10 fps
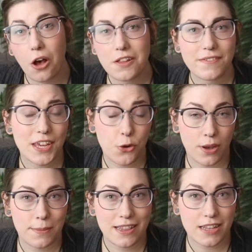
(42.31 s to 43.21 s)
All of the
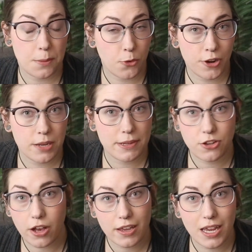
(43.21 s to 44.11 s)
equipment that I'm going to be
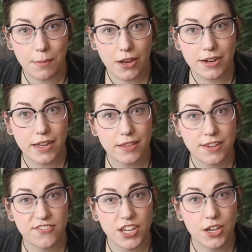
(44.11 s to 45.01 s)
talking about in
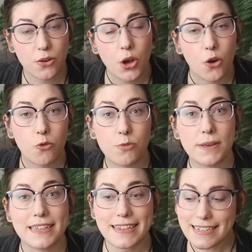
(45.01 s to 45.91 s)
this video will
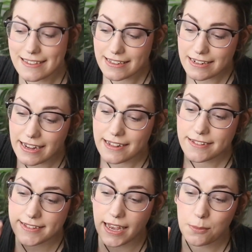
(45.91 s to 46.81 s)
be listed
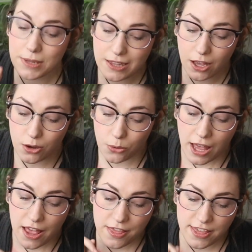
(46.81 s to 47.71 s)
down below.
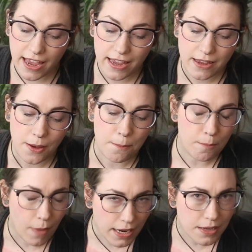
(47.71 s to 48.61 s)
They
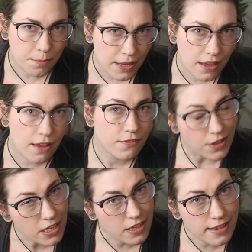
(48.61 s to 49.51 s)
might be
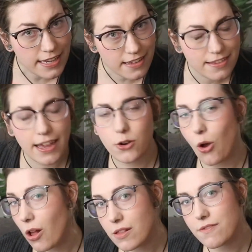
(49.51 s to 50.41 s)
affiliate links, not
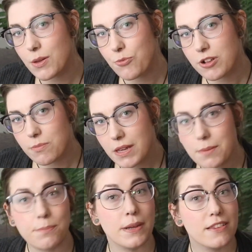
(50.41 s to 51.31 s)
all of them will
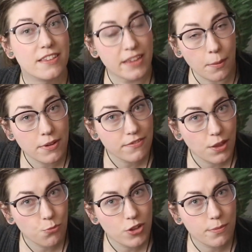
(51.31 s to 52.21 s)
be, but some of
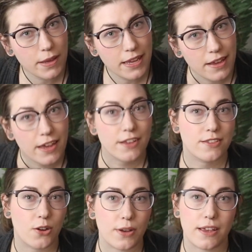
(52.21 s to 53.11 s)
them will be.
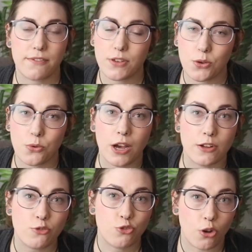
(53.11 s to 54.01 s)
So if you
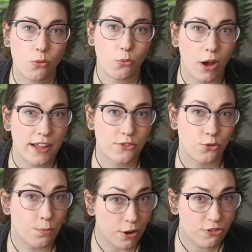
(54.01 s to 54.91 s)
don't want
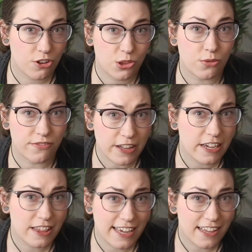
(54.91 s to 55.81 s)
to purchase through
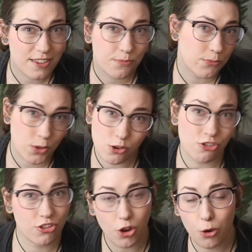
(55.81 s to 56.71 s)
affiliate links, you
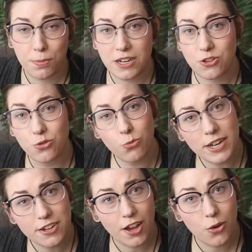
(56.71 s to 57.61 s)
can just open a new
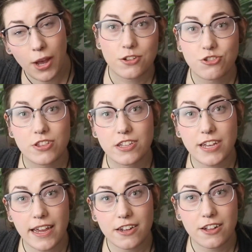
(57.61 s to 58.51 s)
window, search the
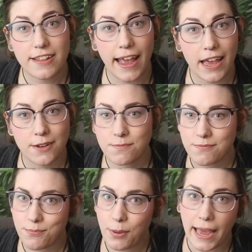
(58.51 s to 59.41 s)
title, and
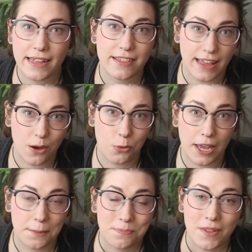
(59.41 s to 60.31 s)
buy it that
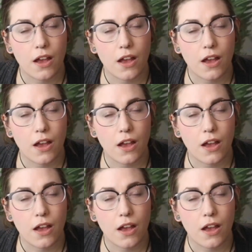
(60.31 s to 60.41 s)
way.